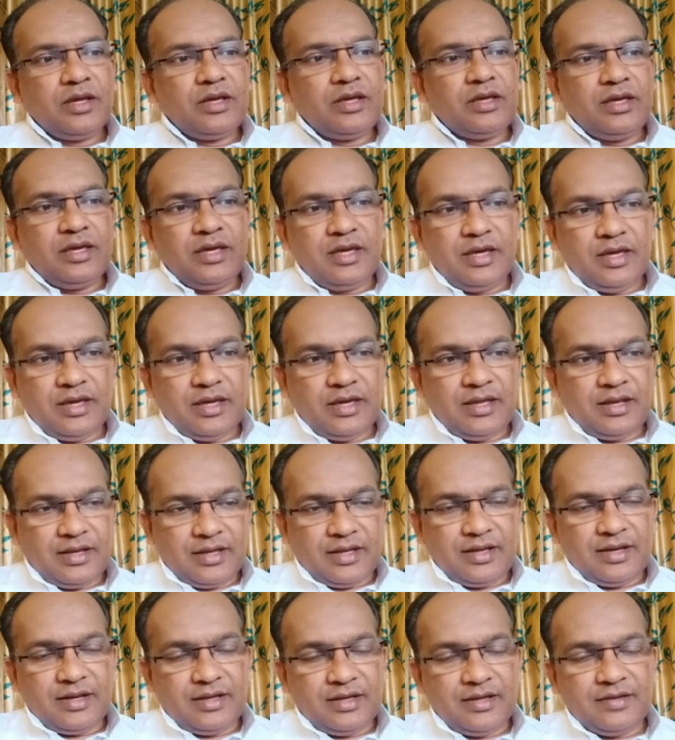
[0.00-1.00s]
he
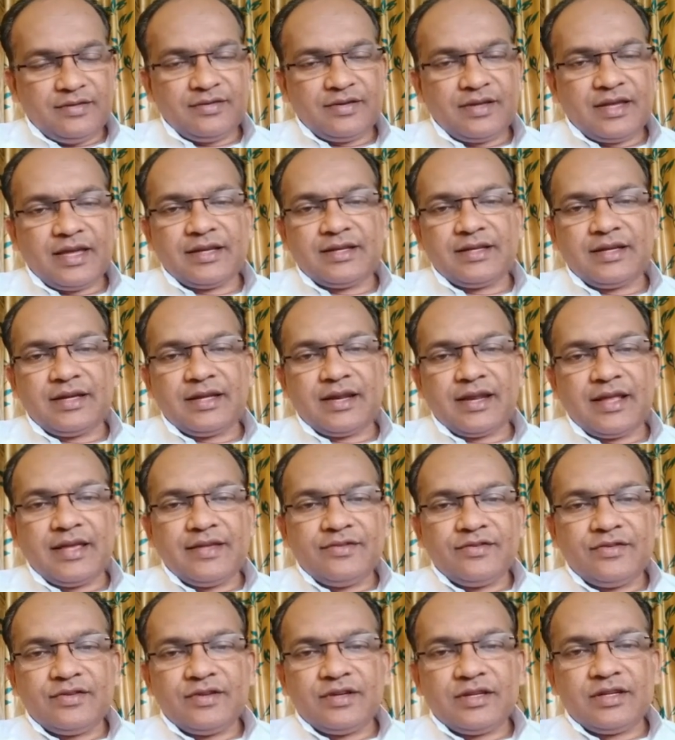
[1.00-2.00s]
in his
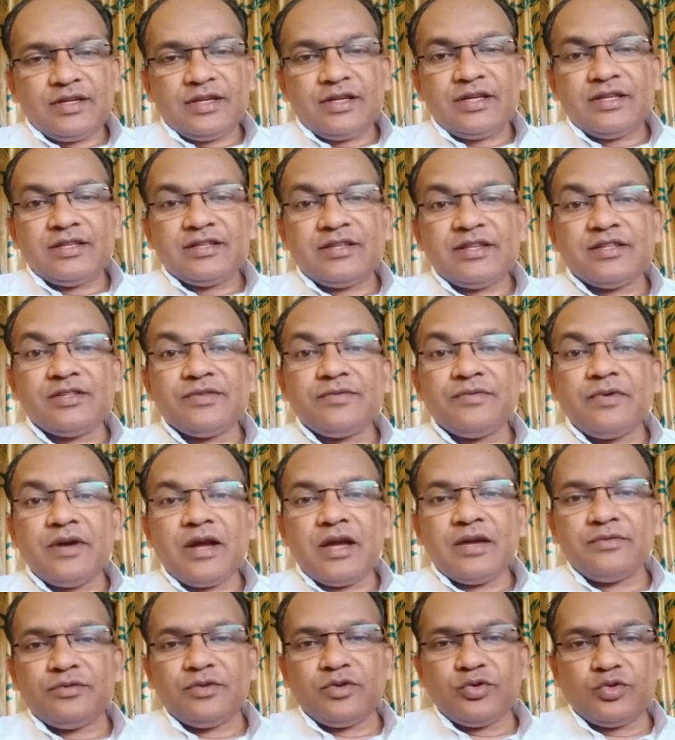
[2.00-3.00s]
categorization, he says
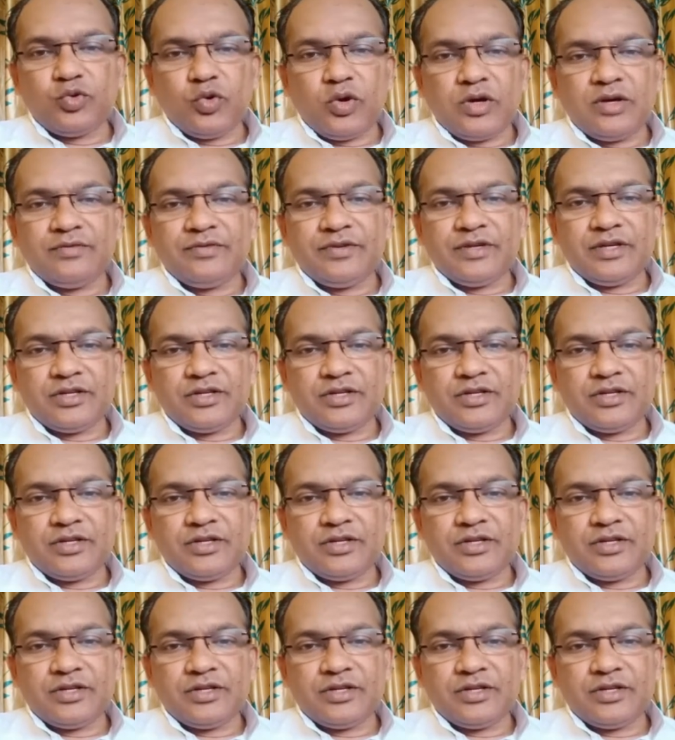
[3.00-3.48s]
5 to 12